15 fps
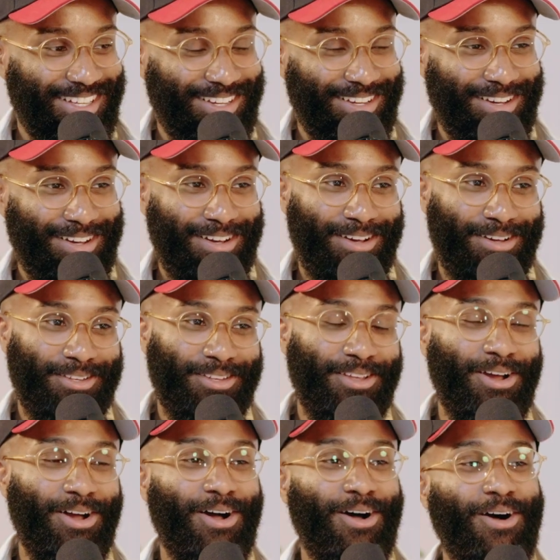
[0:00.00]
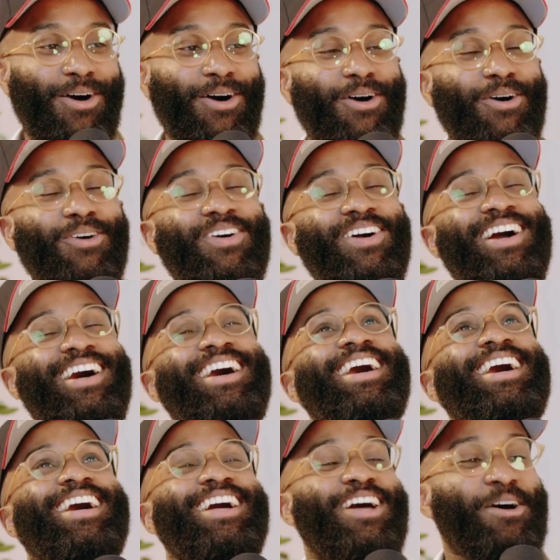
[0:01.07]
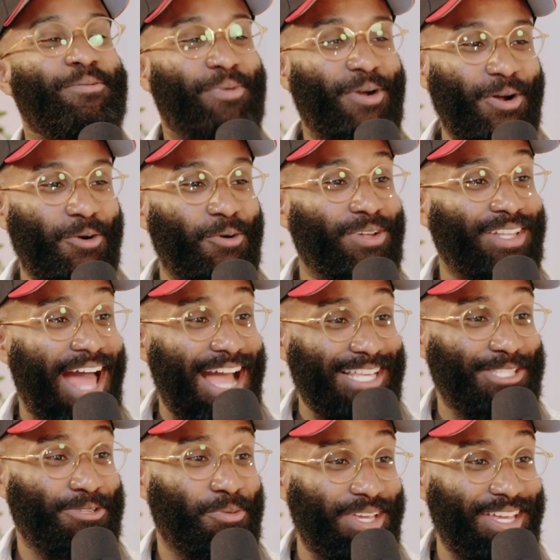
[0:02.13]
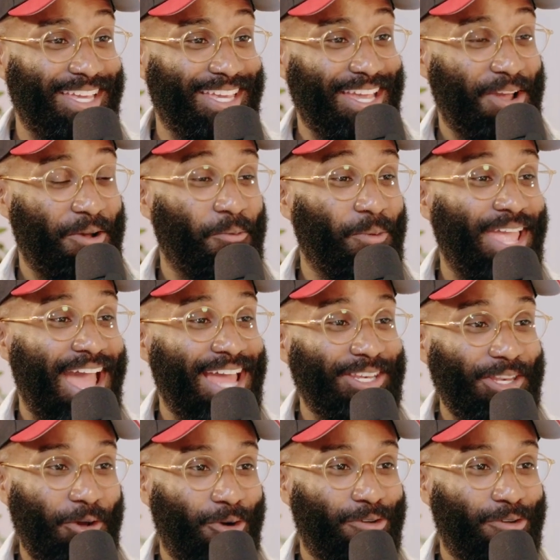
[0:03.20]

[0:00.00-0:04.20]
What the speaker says: Oh no, bro! Last week we had no